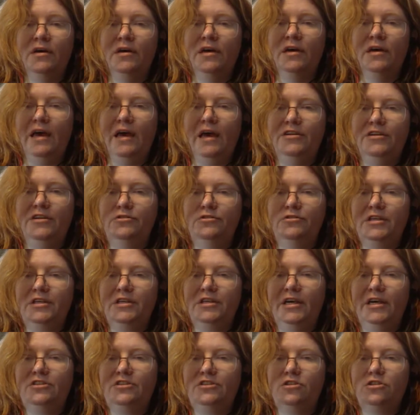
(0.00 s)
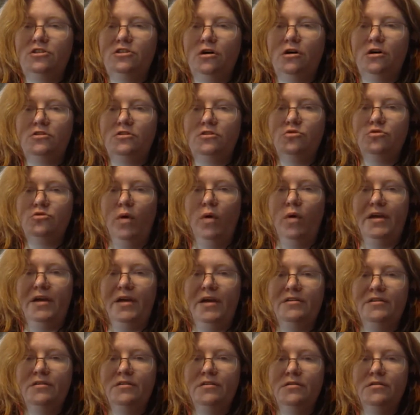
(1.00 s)
And using each dog's
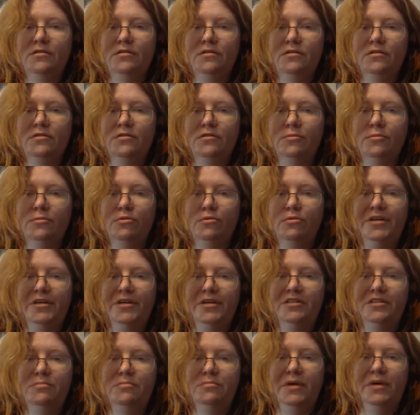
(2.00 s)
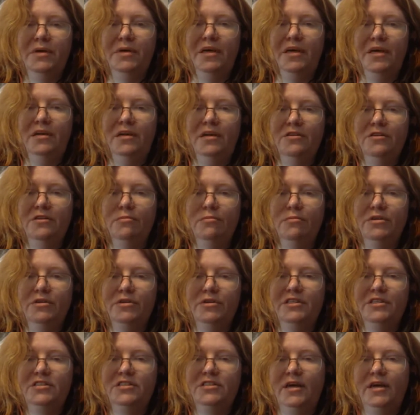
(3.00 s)
weight, the breed's mean and the
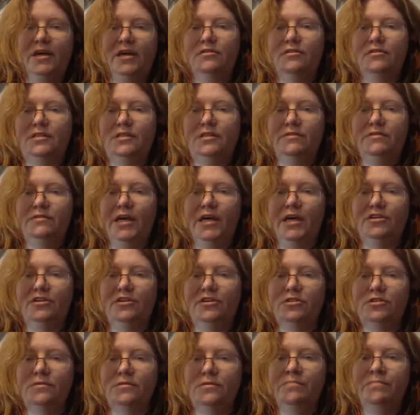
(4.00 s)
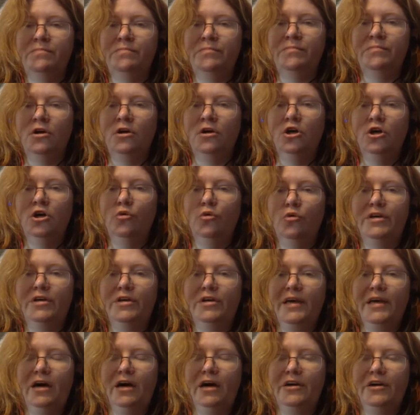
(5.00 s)
breed's standard deviation, we
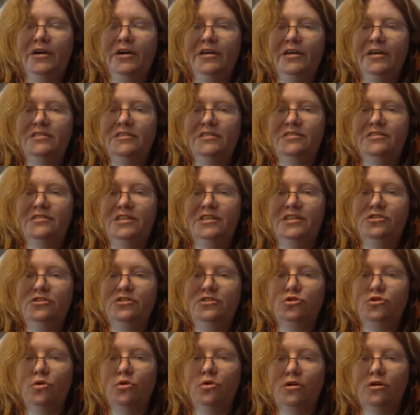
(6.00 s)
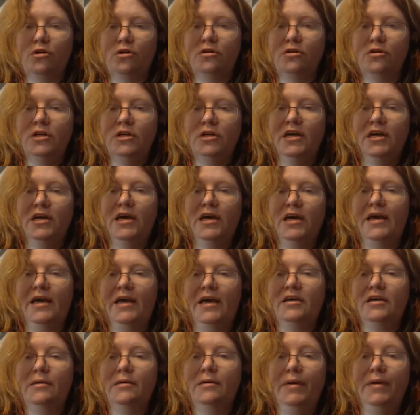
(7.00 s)
can calculate a z-score
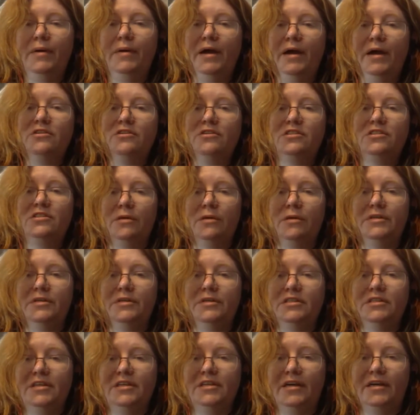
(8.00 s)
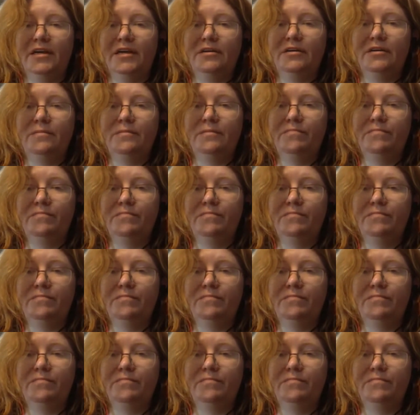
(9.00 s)
and can compare Summit and Tank.